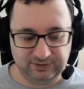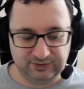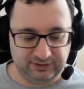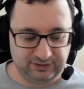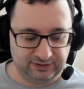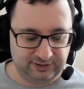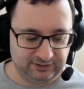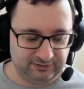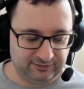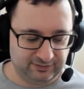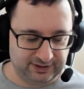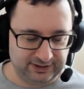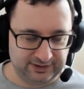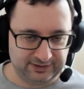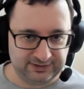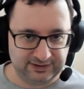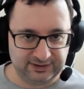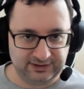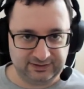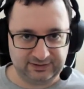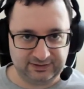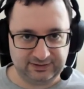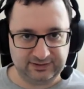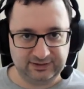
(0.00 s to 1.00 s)
other
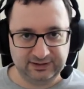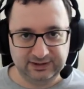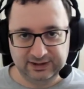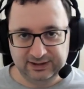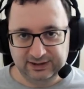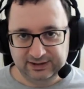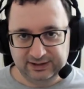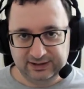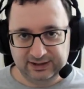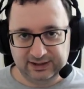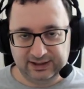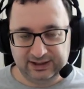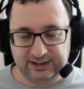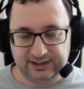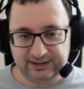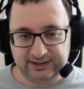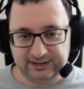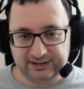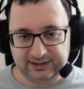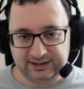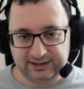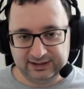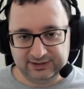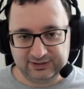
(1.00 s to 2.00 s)
devices.
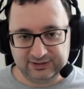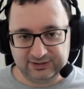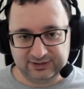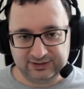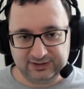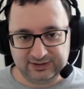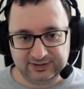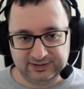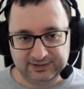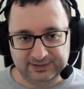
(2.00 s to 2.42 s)
Again, it's